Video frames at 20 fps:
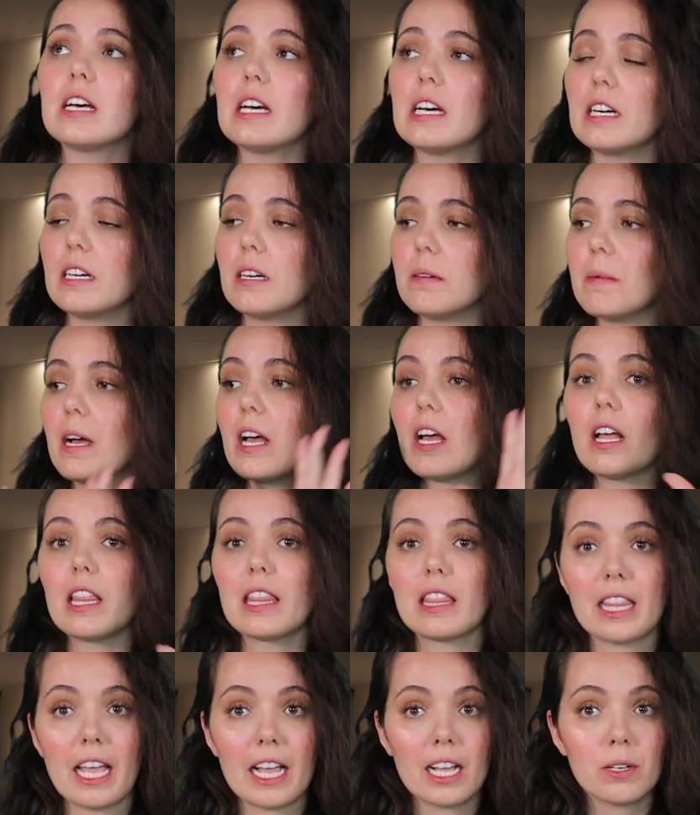Um,
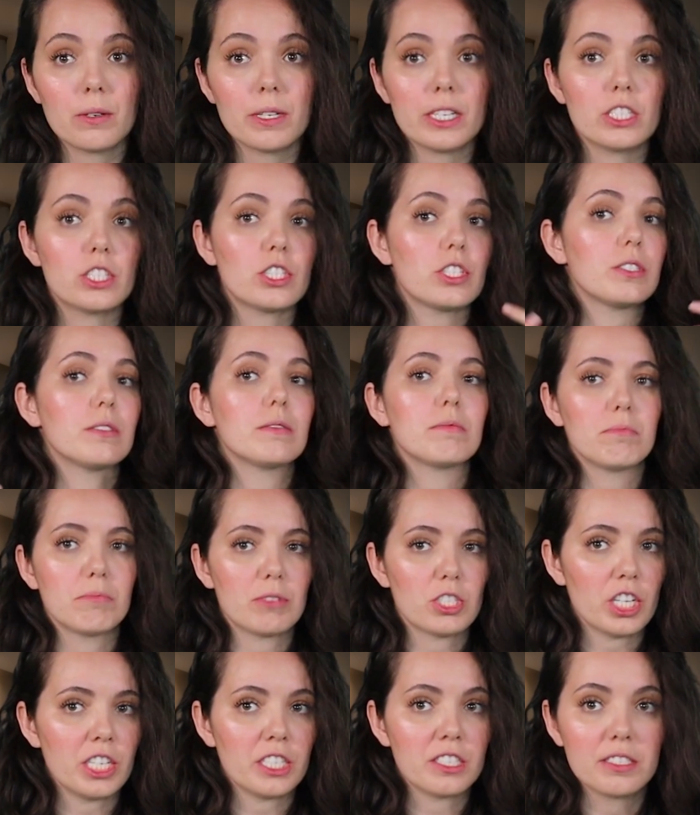language,
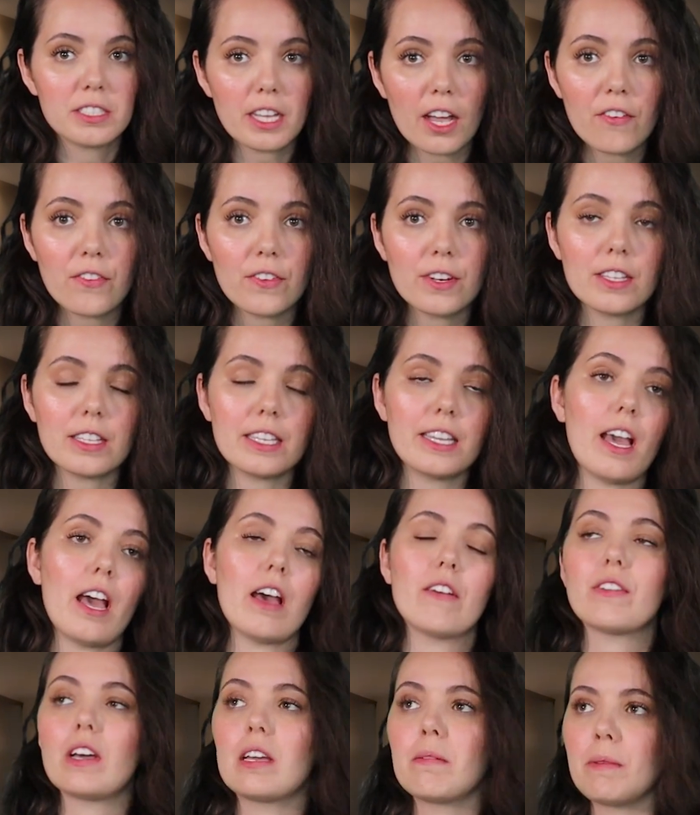machines definitely
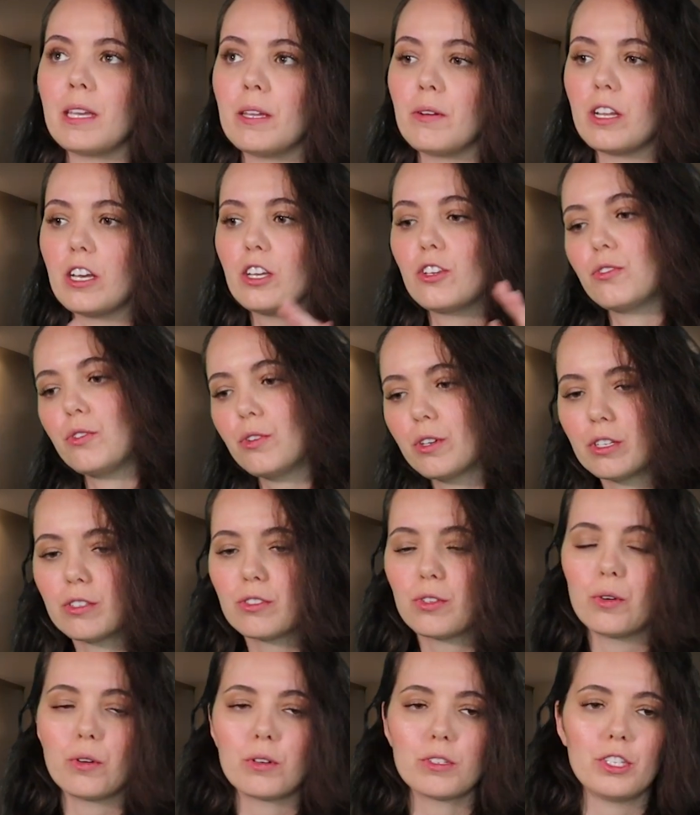have. I mean, you
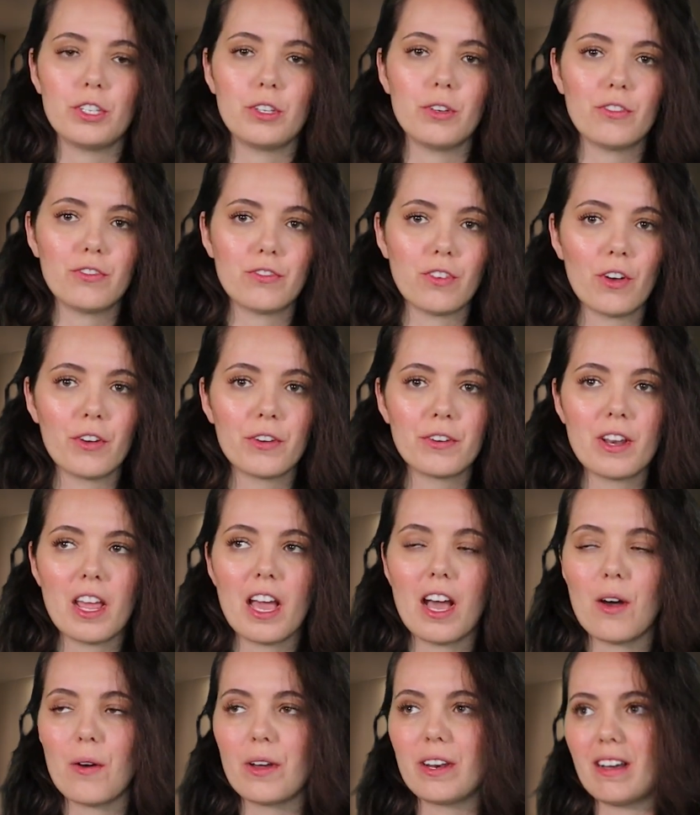can talk to your phone
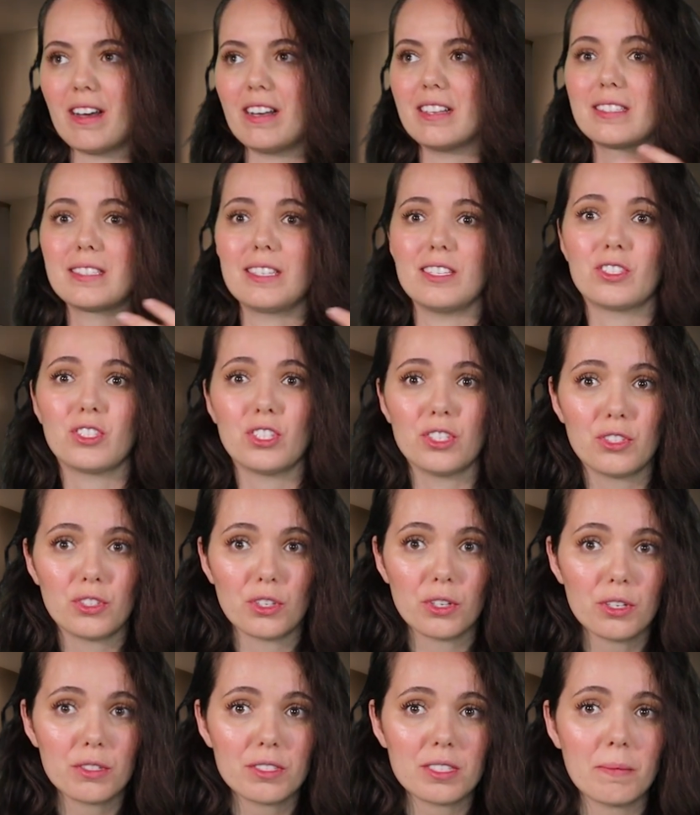now and ask it to
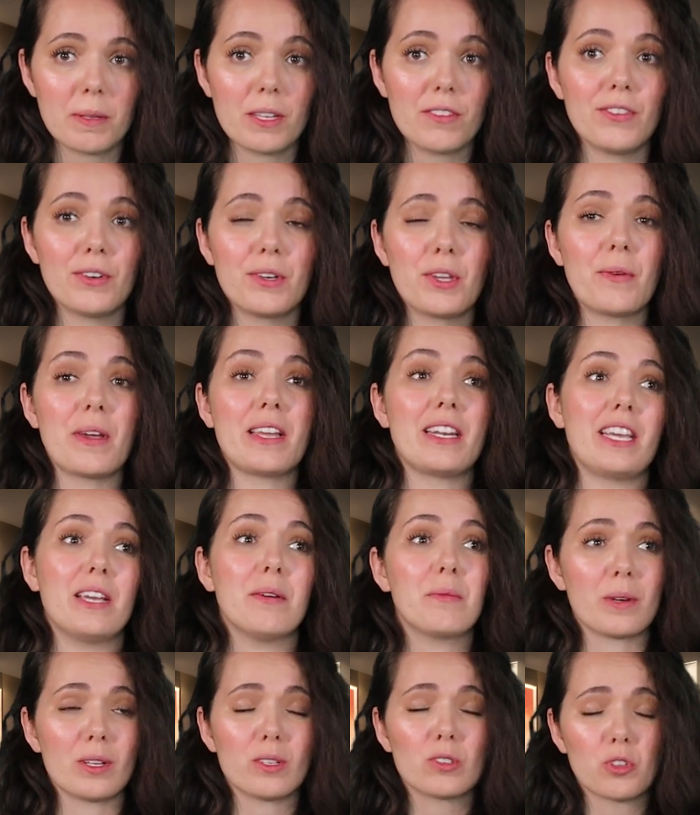do something for you and
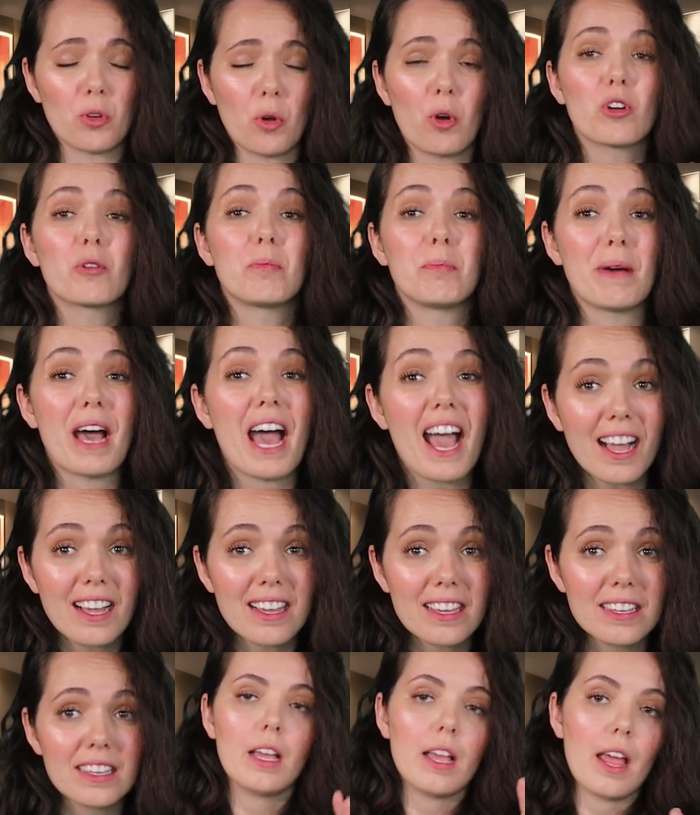it will talk
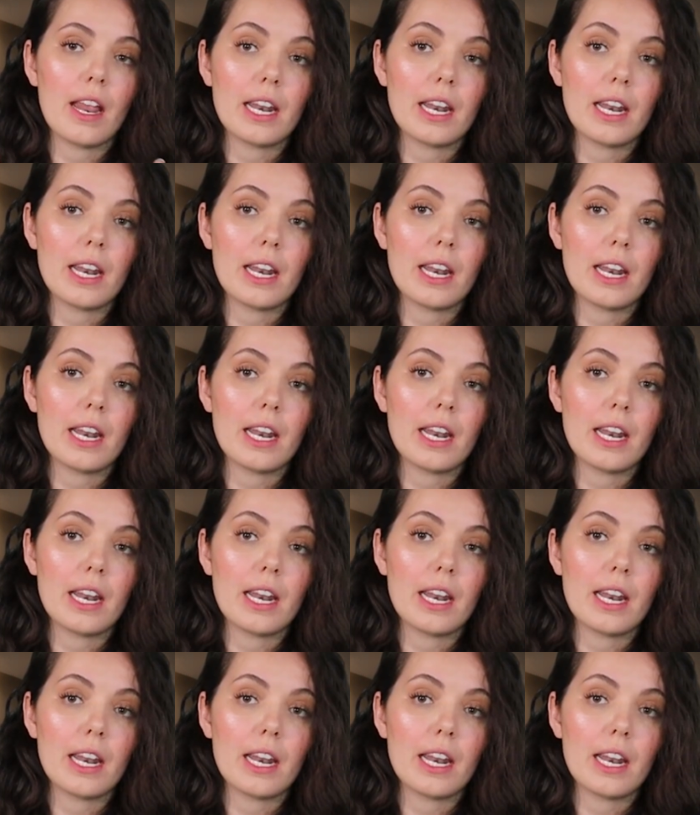back.